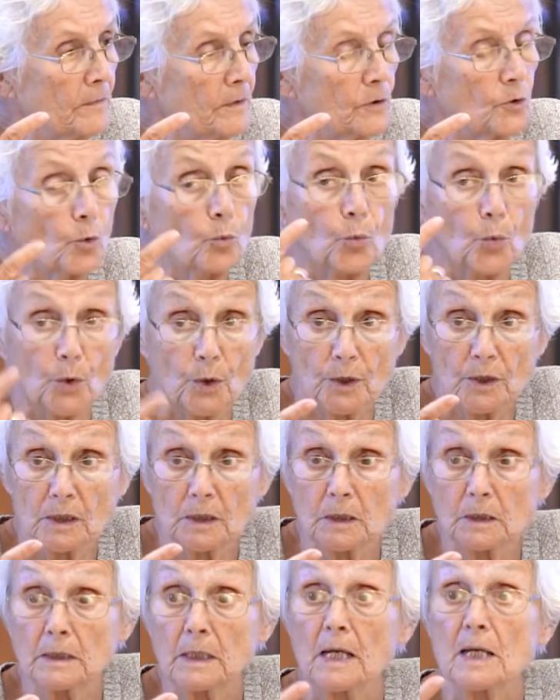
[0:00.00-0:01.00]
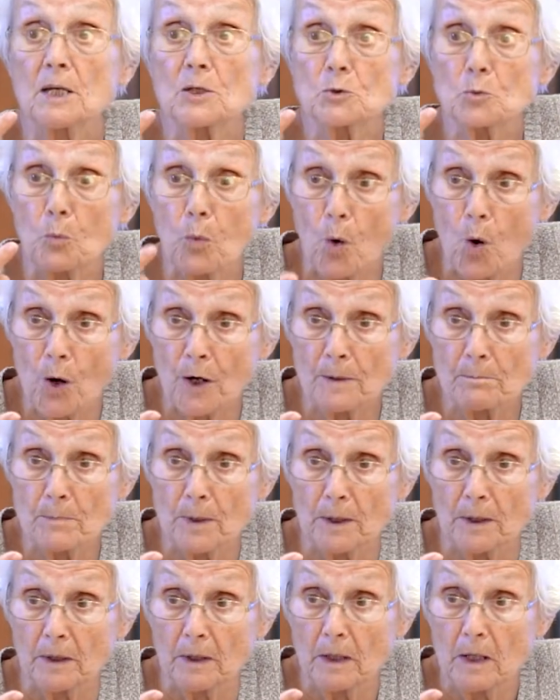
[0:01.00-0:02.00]
The world is
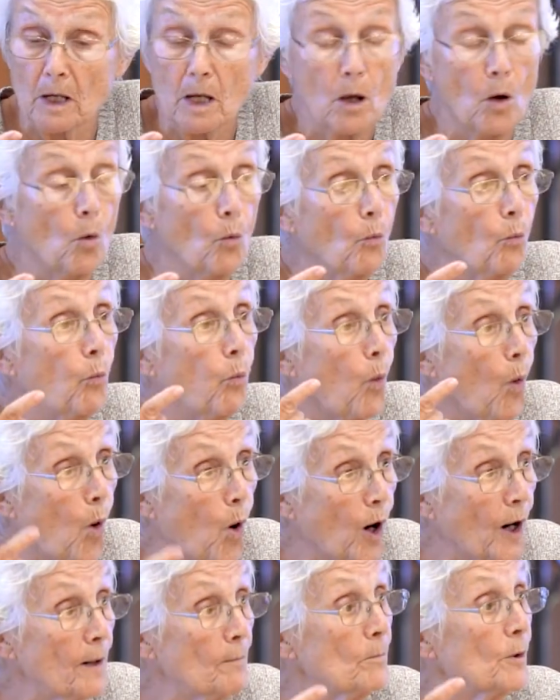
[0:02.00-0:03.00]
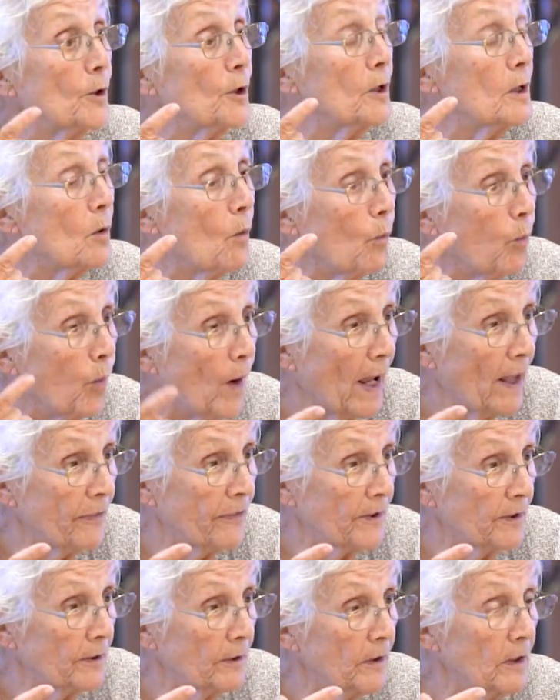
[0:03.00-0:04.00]
warmer. Warmer
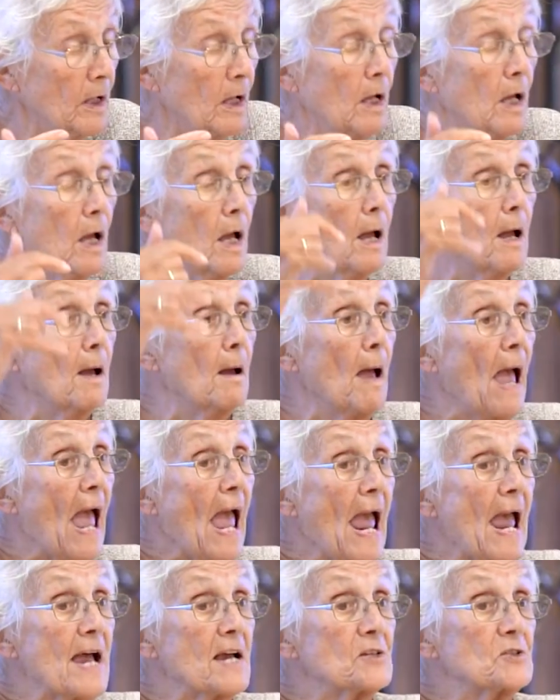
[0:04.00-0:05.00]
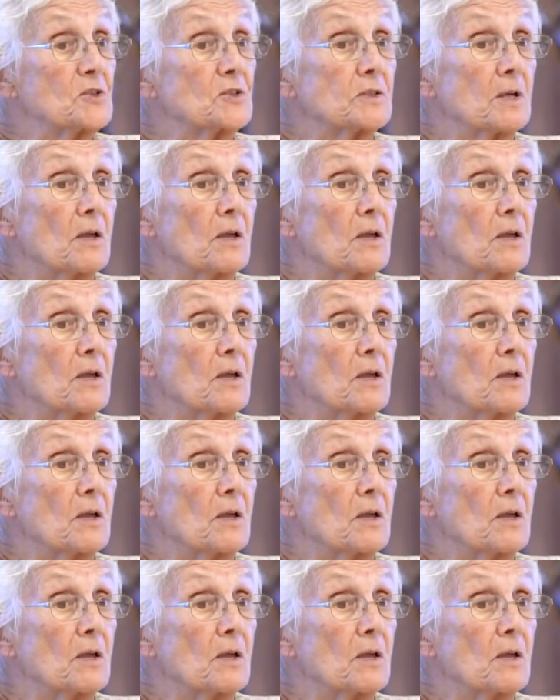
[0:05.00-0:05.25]
weather has